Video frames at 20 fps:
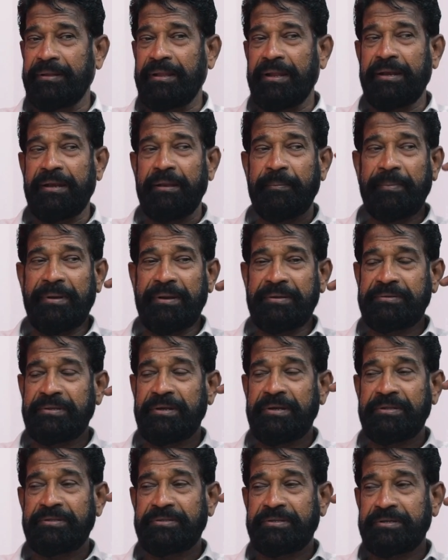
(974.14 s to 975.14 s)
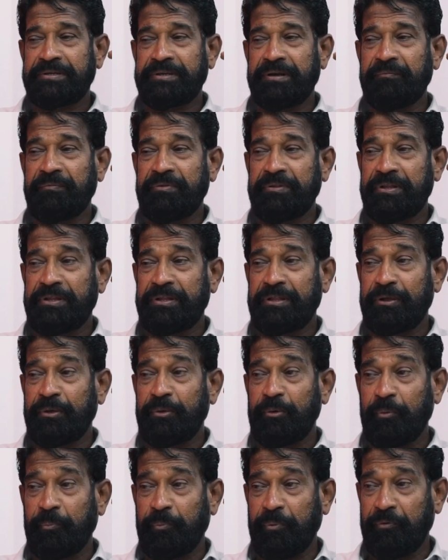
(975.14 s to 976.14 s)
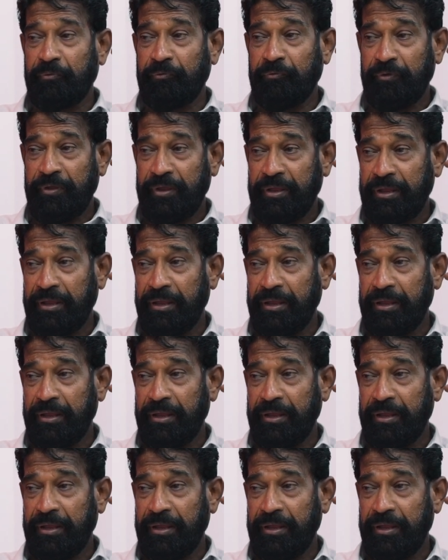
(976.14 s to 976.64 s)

That demands a discussion within the group of we